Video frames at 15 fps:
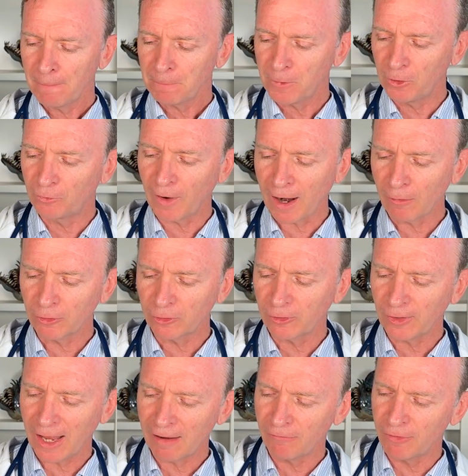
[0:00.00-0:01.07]
these
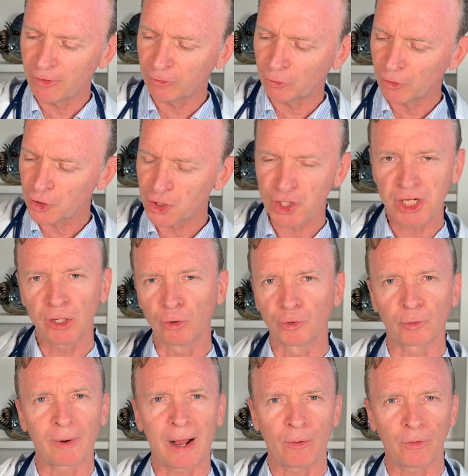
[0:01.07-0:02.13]
viruses have this shield
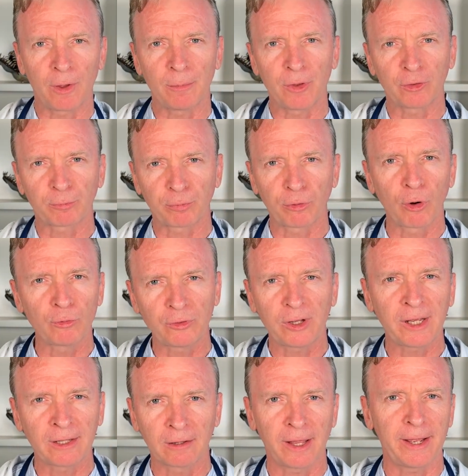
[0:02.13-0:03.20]
around them, this
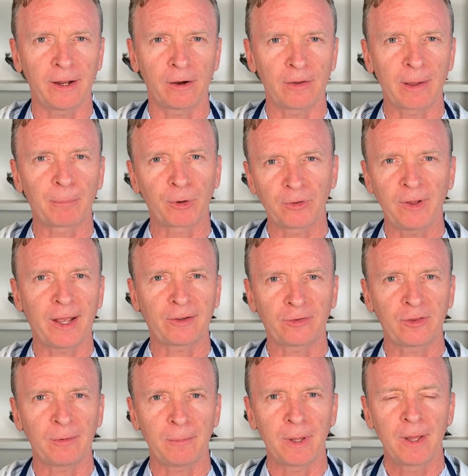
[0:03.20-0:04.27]
protein layer that protects
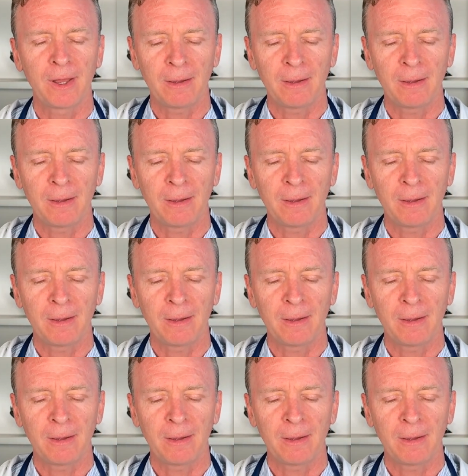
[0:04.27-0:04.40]
them,